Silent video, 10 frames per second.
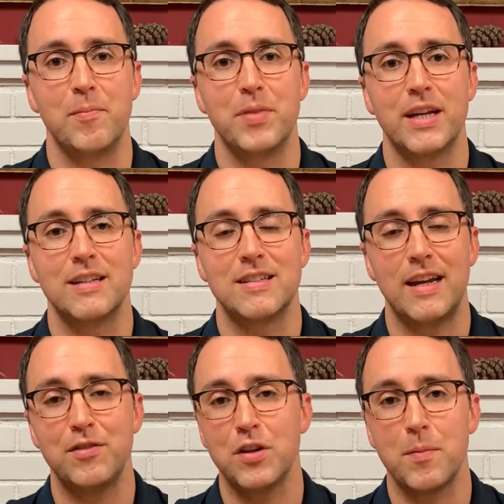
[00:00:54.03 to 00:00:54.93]
because
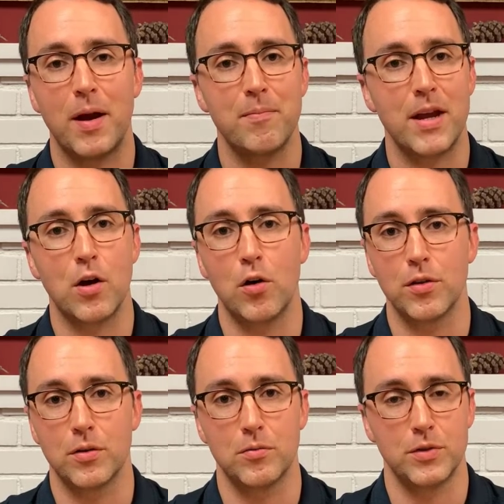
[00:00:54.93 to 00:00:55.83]
even though they might make all
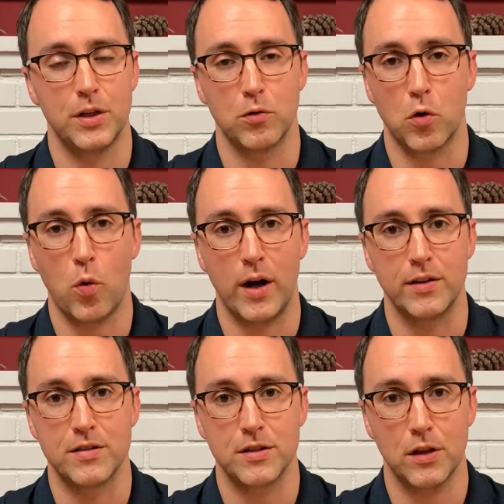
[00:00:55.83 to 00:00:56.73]
the required
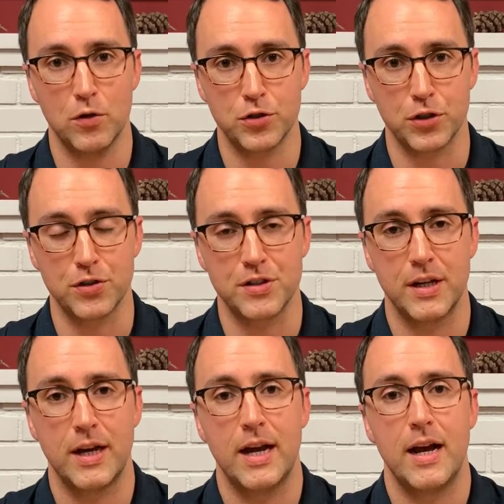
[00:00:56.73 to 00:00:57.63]
disclosures,
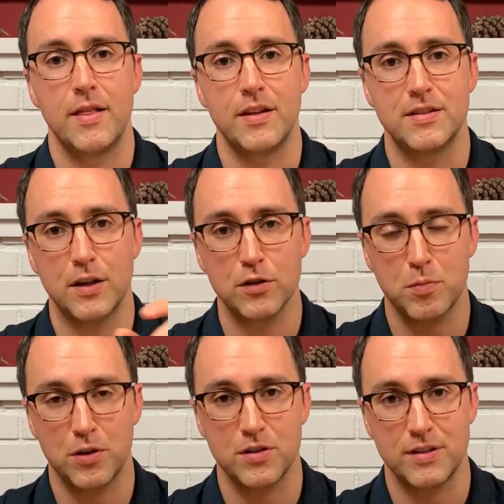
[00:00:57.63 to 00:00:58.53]
the
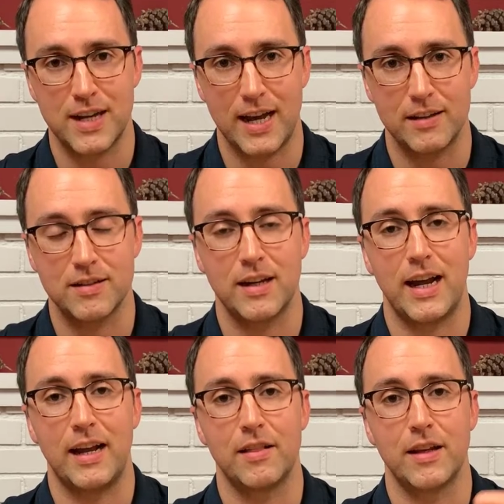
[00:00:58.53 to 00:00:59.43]
salesperson's hat
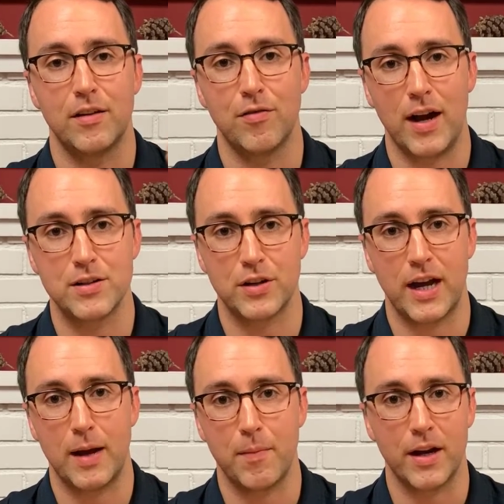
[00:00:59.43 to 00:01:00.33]
and the advisor
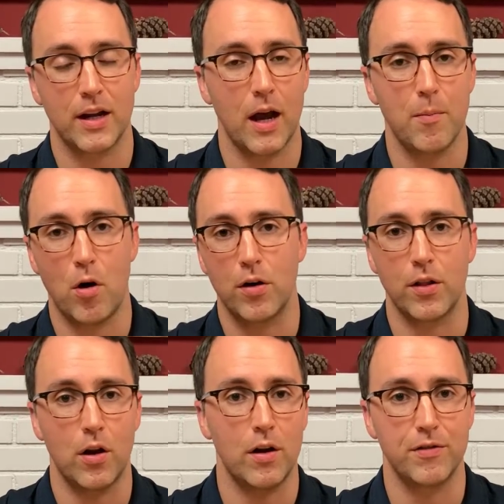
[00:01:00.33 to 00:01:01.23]
hat might come on
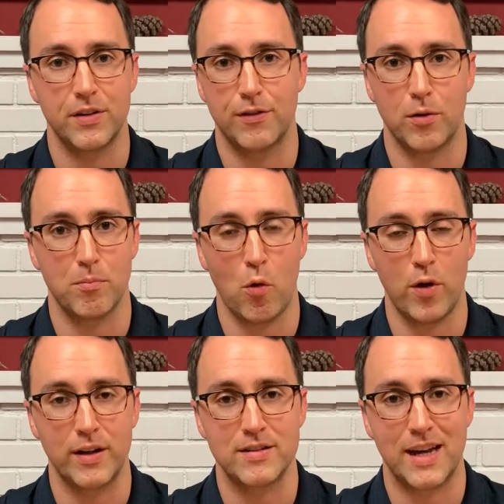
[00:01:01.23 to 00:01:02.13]
and off at different
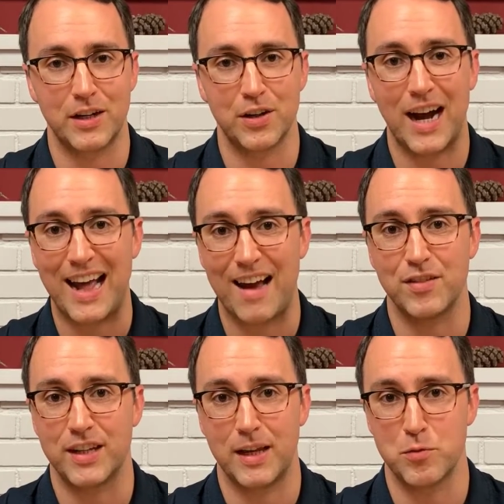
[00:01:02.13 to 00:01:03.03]
points, and you're kind of
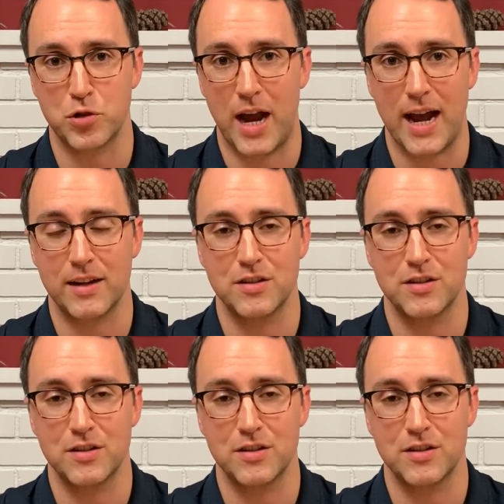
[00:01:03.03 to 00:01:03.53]
having to keep track.